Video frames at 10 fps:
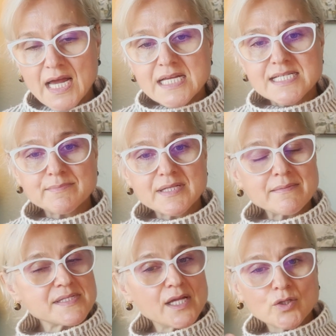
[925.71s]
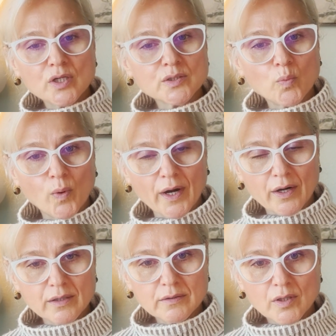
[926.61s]
Sometimes they're not
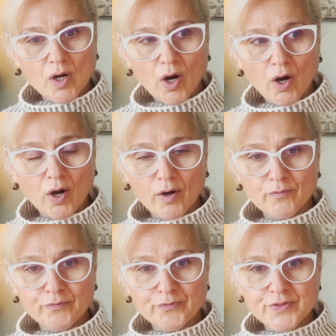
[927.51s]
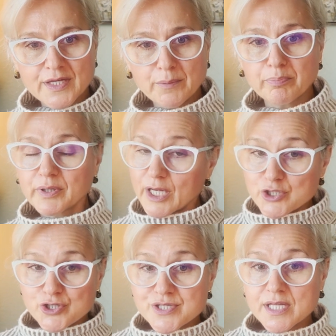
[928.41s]
aware of the
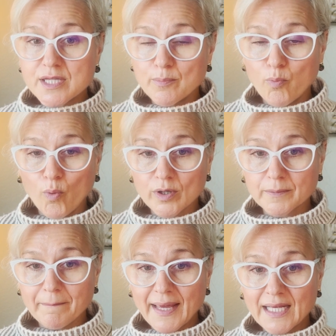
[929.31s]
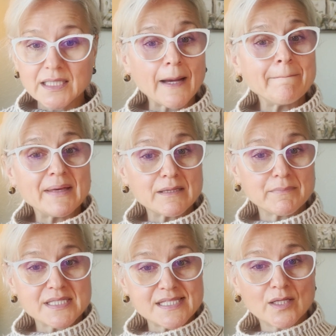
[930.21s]
pledges that the board made,
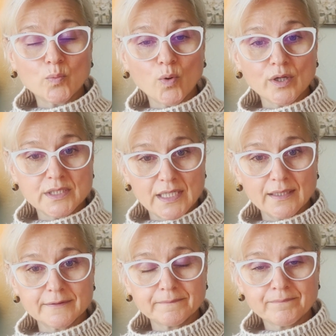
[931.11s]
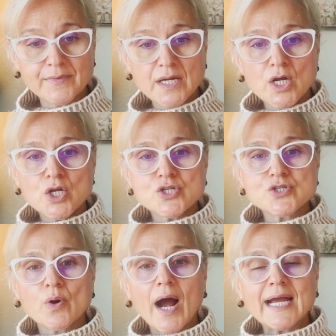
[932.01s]
commitments that were done.
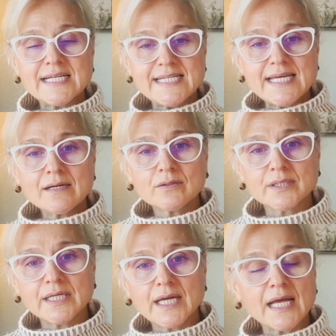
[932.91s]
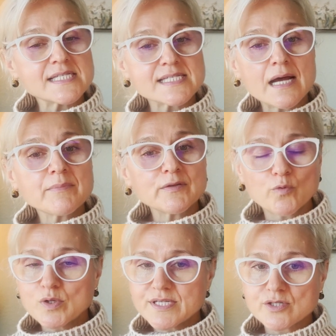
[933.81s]
So ideally, and some
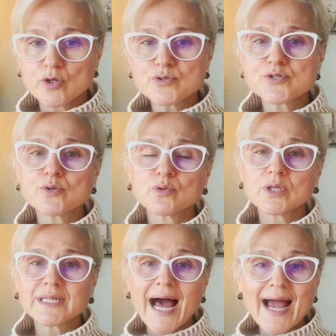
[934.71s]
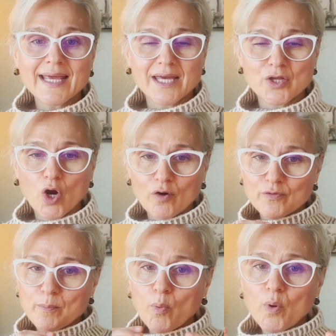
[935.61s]
invoices also lacking of
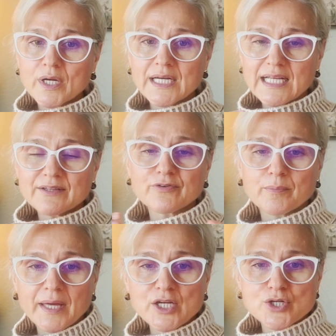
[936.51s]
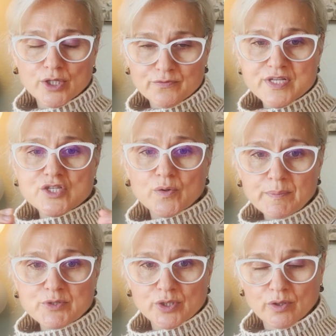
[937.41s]
important information of
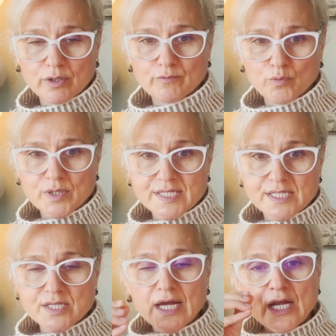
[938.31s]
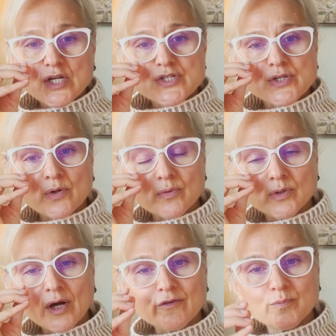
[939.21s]
description on invoices. So a
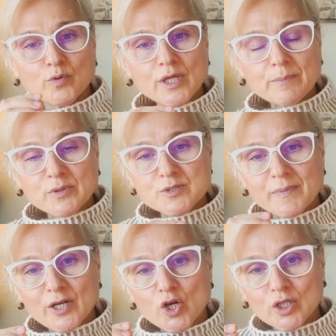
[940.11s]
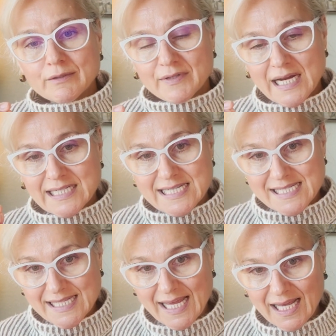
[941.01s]
lot of bookkeepers might not even
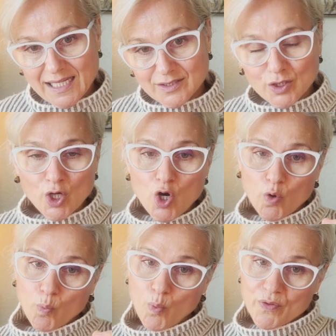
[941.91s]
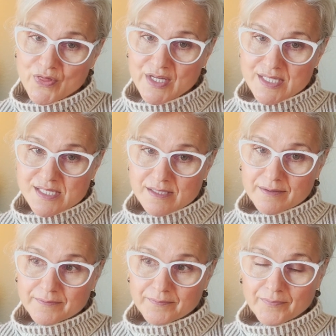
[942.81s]
understand what this
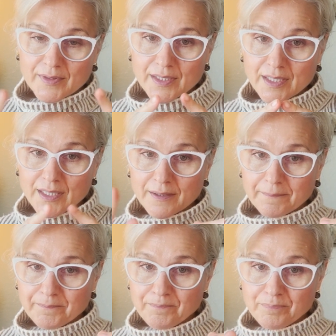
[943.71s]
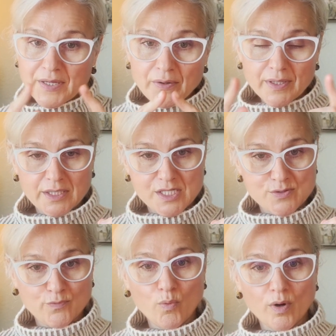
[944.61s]
period is
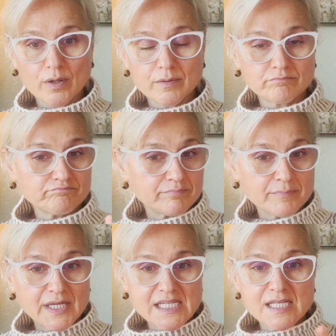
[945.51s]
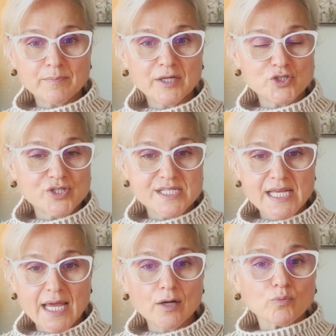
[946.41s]
for, because it might just
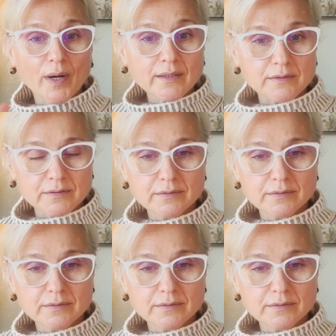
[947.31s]
say rent.